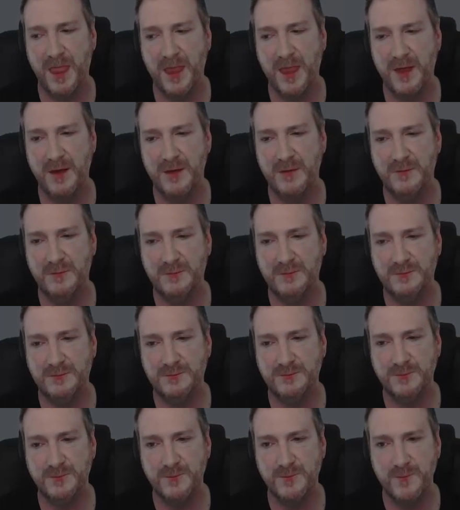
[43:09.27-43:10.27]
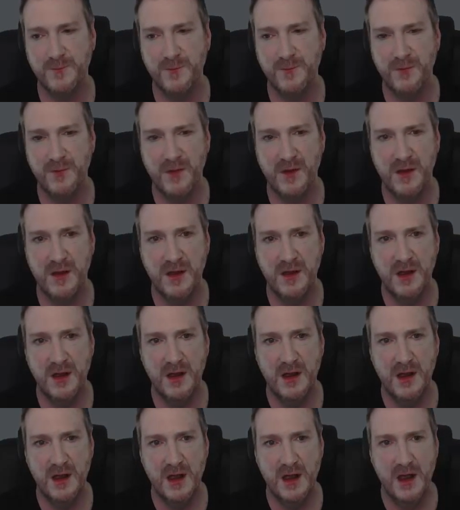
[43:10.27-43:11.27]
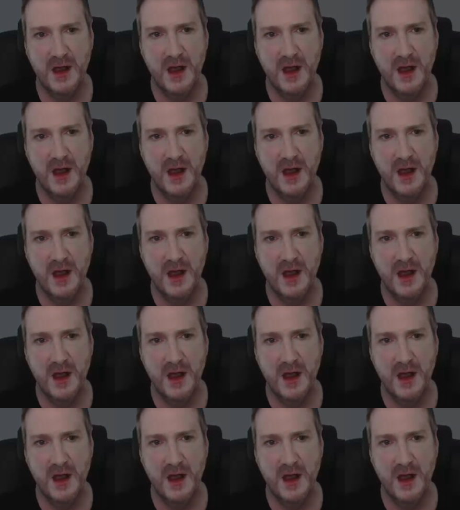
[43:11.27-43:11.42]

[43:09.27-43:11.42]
Nobody speaks.